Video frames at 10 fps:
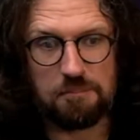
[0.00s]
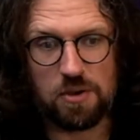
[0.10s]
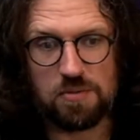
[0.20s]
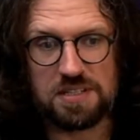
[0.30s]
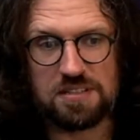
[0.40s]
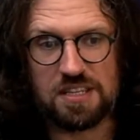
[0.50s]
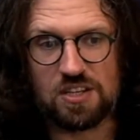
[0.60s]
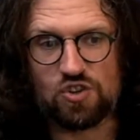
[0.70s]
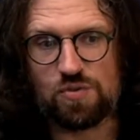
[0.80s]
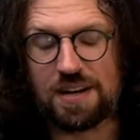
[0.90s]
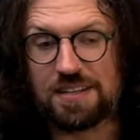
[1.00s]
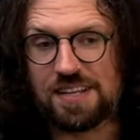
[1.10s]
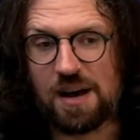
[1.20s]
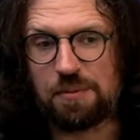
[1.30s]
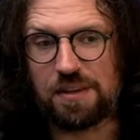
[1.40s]
who is the shred
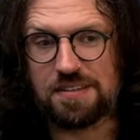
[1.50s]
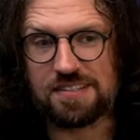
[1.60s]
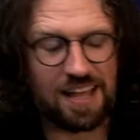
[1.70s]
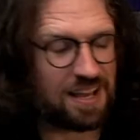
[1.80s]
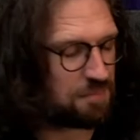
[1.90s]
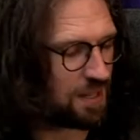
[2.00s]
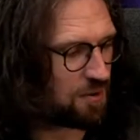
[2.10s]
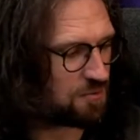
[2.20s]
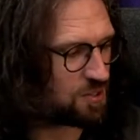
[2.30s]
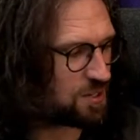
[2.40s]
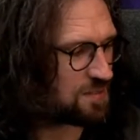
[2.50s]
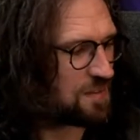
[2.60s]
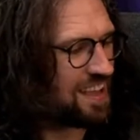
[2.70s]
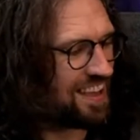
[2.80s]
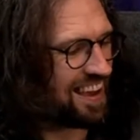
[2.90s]
guitar player, slide player of choice,
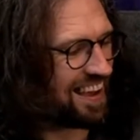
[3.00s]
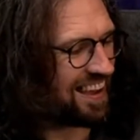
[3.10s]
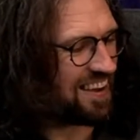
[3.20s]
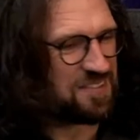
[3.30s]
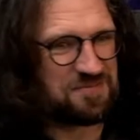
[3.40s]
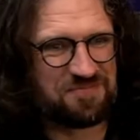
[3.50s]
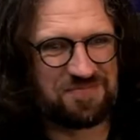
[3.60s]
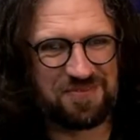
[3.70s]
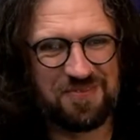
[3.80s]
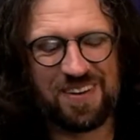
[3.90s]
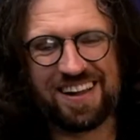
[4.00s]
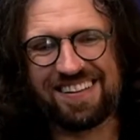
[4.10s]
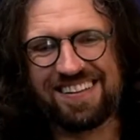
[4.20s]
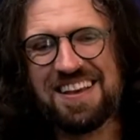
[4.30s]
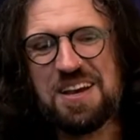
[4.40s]

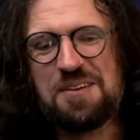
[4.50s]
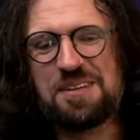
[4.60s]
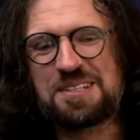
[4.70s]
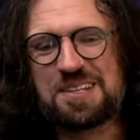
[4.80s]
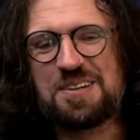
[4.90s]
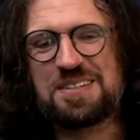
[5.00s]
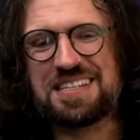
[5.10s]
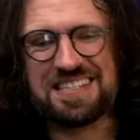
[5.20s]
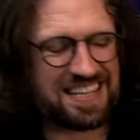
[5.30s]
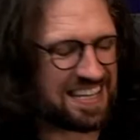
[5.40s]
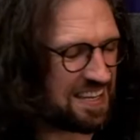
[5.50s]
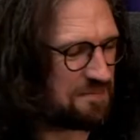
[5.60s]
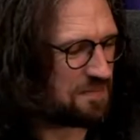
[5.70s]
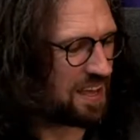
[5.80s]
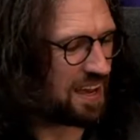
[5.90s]
will tune to D,
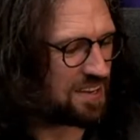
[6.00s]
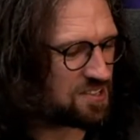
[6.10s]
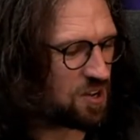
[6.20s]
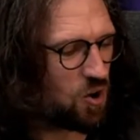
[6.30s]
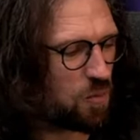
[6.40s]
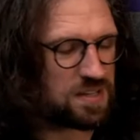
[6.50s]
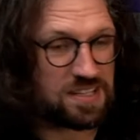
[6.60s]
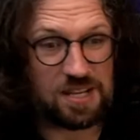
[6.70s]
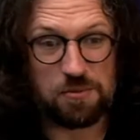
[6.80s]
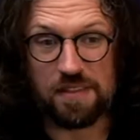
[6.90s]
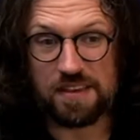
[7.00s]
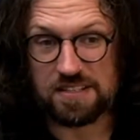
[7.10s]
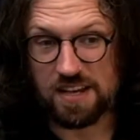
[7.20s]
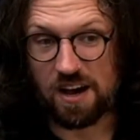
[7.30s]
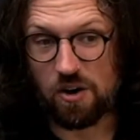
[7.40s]
tune to open D, where the
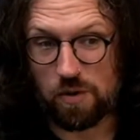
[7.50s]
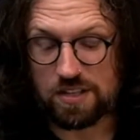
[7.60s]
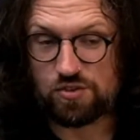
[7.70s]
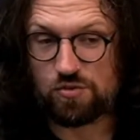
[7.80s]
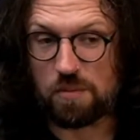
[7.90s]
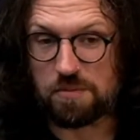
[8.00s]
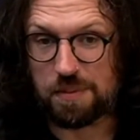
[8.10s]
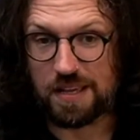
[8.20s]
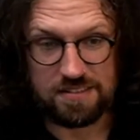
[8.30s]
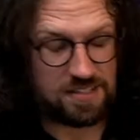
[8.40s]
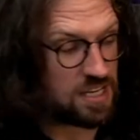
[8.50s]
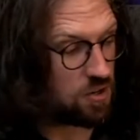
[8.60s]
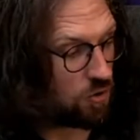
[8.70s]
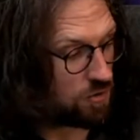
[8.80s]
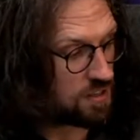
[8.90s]
guitar, when strummed, plays a D
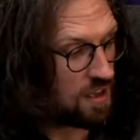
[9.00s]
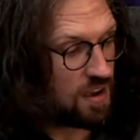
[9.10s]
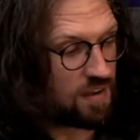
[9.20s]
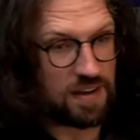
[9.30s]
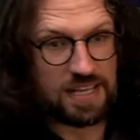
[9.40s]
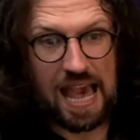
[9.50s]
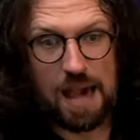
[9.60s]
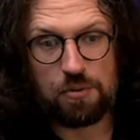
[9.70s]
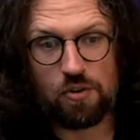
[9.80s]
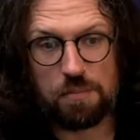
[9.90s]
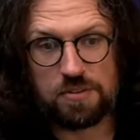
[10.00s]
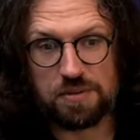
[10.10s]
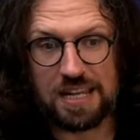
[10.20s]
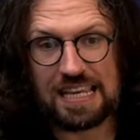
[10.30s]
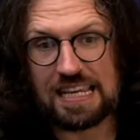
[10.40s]
chord, and then capo up to
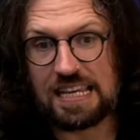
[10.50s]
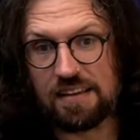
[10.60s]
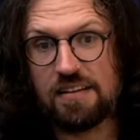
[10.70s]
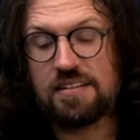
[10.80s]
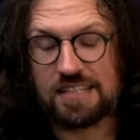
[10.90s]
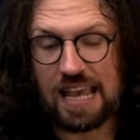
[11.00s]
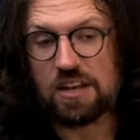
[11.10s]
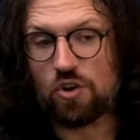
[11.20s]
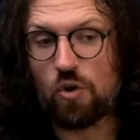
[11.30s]
an E to get an